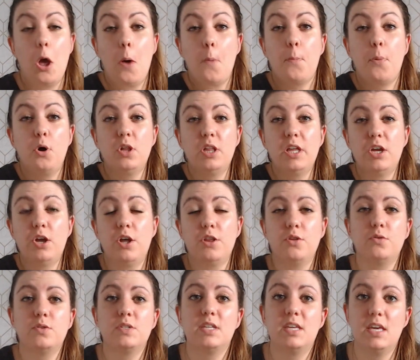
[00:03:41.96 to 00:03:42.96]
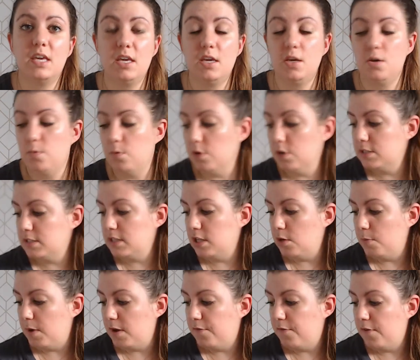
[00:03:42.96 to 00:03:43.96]
pulling on those key words that you
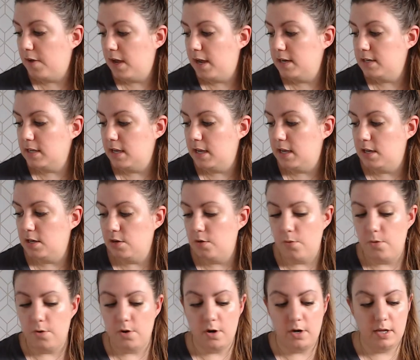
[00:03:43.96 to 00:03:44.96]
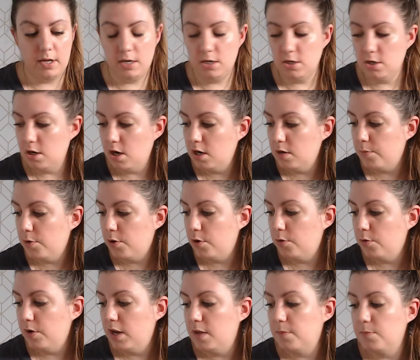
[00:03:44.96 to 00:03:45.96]
might find in your kindergarten
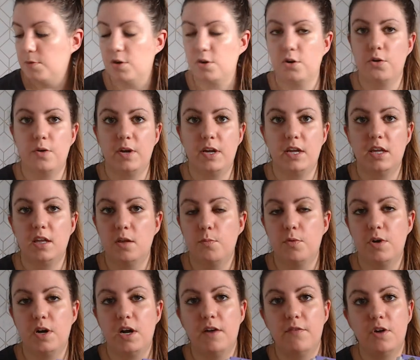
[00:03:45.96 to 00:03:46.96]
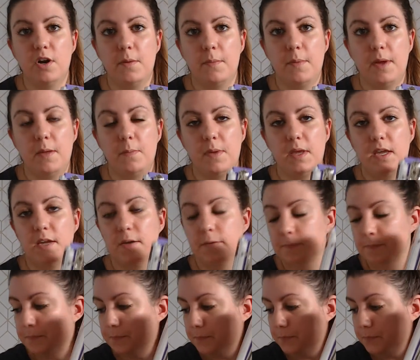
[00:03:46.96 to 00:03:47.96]
program, your curriculum, whatever it might be.
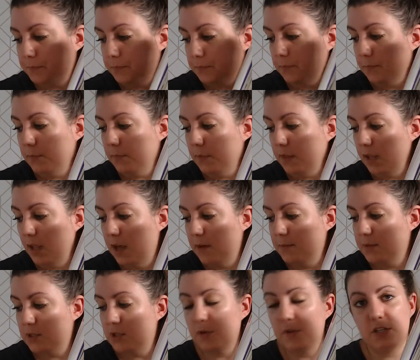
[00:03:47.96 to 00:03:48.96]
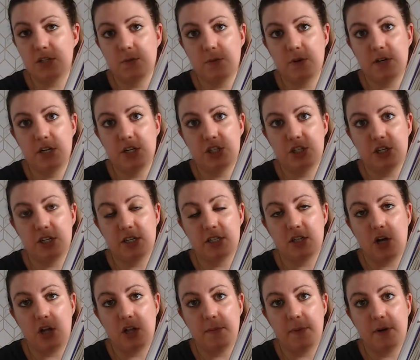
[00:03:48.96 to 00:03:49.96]
So this one is just
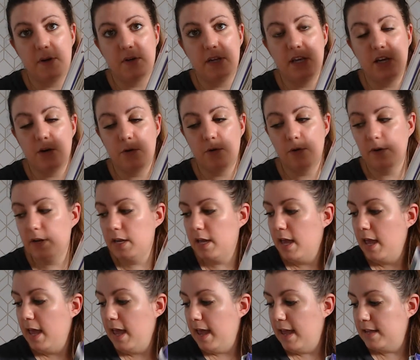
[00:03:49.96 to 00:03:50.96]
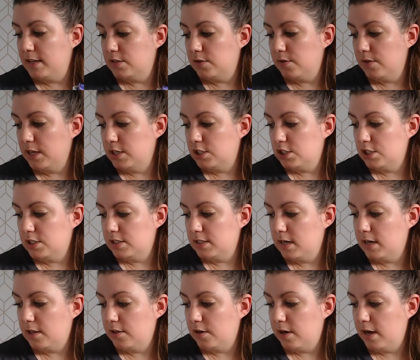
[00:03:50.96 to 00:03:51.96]
all about inquiry, and so that's just
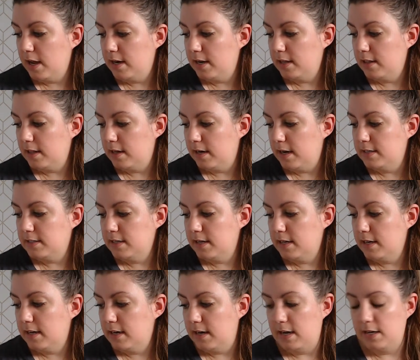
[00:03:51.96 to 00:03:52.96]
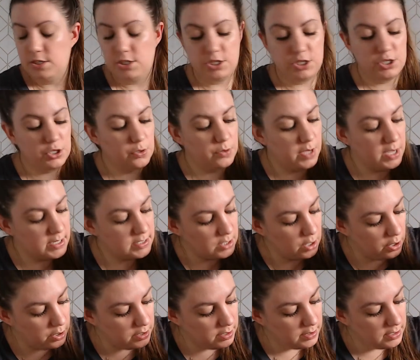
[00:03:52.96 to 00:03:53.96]
another heading that I did, and I just showcased
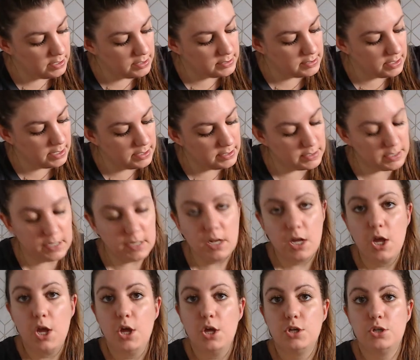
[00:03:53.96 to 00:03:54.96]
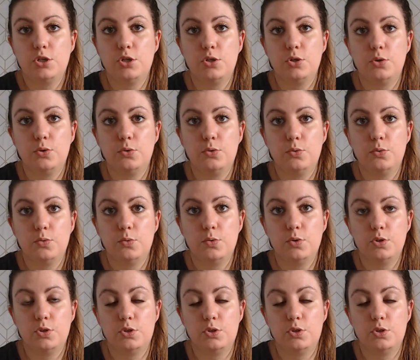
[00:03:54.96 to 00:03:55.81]
all the things that I did to